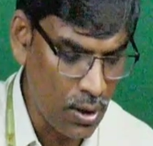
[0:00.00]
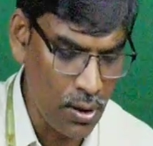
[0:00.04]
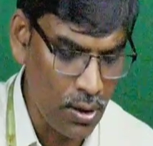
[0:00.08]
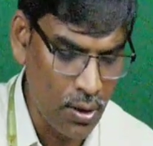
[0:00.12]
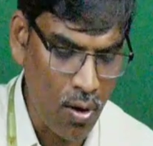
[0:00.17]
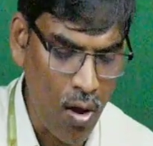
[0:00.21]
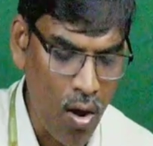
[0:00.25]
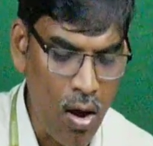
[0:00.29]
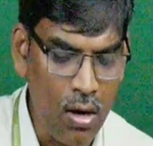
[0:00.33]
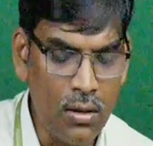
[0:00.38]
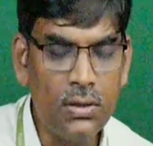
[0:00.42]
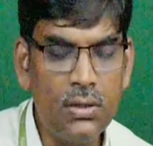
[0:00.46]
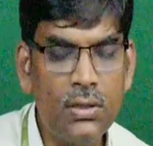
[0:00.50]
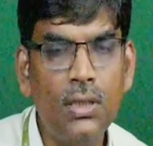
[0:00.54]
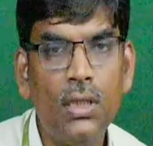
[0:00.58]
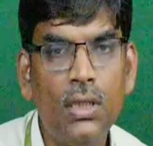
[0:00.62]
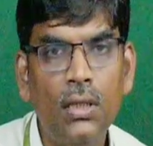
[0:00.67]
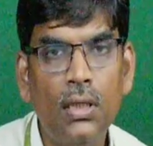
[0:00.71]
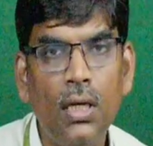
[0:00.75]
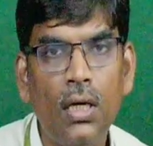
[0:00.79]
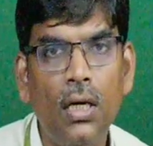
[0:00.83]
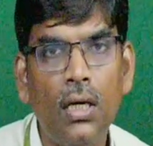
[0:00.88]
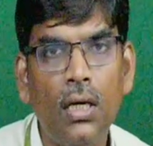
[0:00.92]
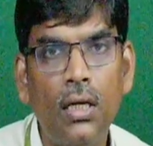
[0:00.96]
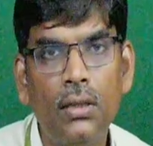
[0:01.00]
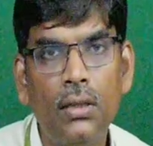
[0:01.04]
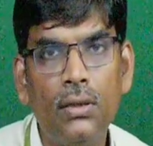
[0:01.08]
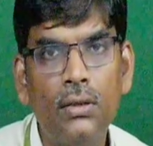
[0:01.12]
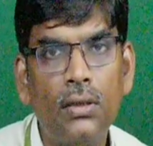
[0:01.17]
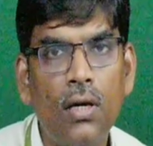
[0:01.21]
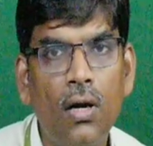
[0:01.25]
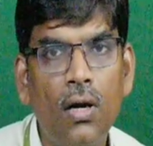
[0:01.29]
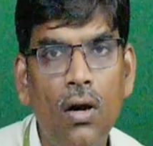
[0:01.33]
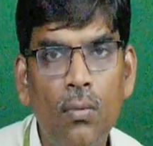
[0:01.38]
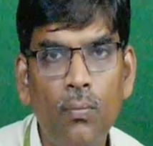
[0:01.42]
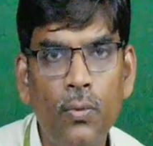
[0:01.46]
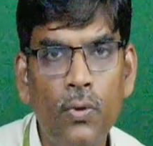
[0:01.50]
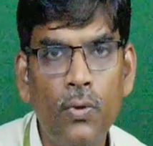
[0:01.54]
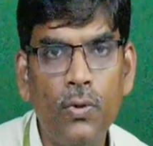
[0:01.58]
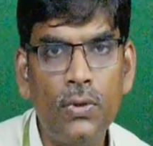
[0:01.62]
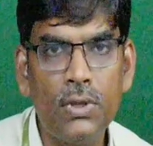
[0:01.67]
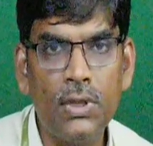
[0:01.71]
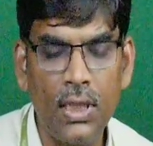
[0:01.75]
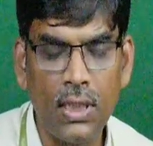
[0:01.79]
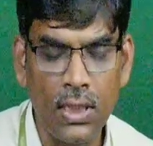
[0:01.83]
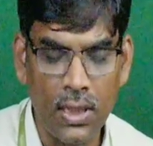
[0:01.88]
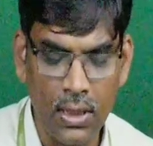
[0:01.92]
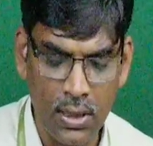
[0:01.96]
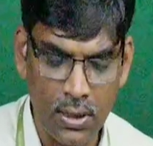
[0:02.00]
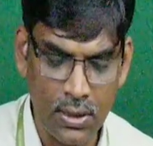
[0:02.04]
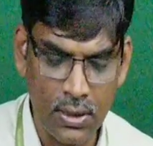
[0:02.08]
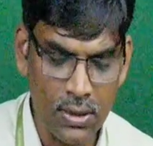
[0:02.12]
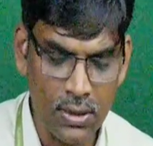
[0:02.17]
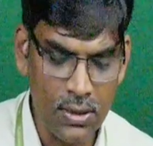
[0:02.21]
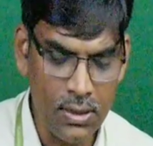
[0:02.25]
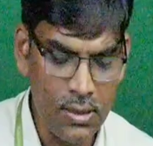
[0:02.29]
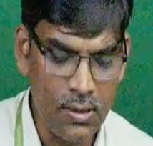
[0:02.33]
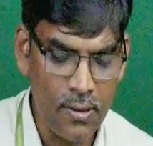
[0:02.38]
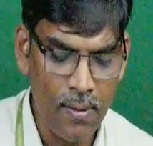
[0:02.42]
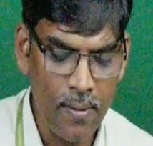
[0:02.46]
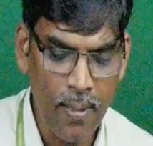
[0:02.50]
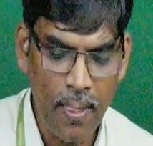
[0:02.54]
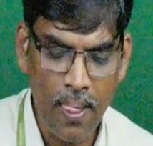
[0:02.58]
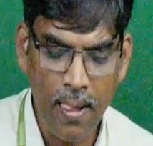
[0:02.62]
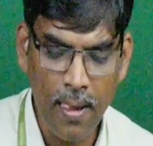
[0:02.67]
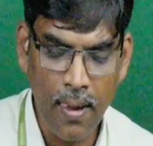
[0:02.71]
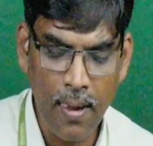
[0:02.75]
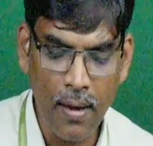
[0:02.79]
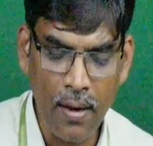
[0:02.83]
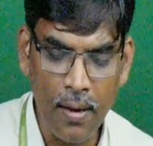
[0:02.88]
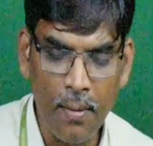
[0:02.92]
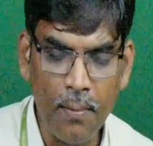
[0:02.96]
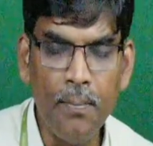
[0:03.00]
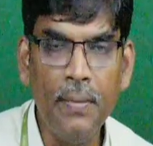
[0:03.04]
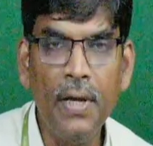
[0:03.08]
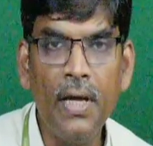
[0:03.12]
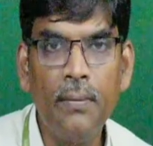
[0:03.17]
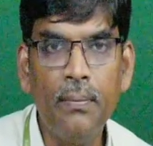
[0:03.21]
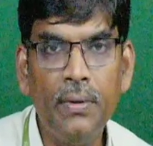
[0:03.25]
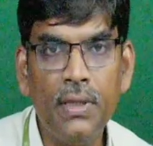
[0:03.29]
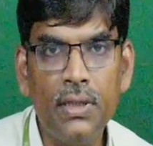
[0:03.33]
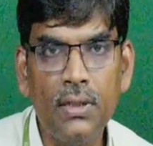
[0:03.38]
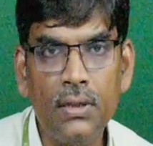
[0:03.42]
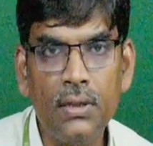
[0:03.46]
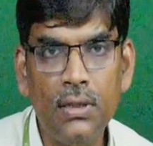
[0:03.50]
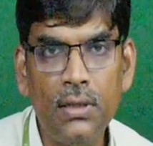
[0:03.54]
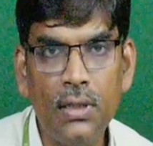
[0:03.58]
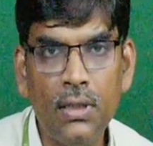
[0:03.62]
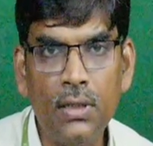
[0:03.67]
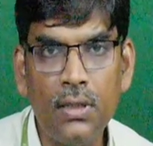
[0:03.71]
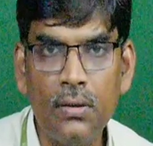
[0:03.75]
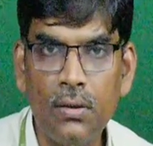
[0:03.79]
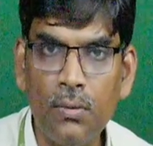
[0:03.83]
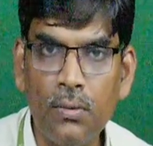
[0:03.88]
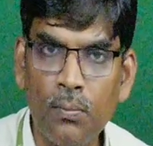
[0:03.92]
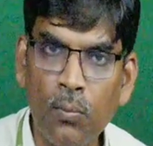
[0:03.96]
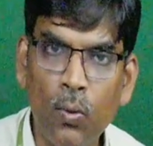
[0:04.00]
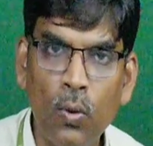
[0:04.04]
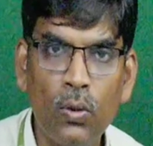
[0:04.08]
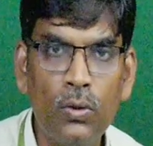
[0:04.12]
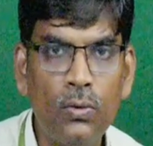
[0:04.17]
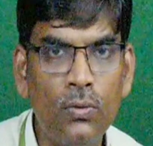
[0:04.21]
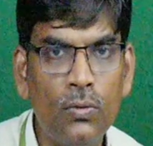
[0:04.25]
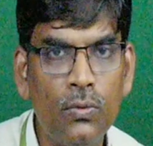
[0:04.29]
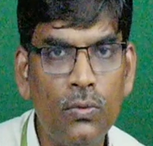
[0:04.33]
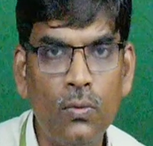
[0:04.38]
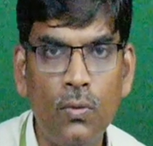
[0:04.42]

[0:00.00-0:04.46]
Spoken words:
long shunt compound generators, maybe the both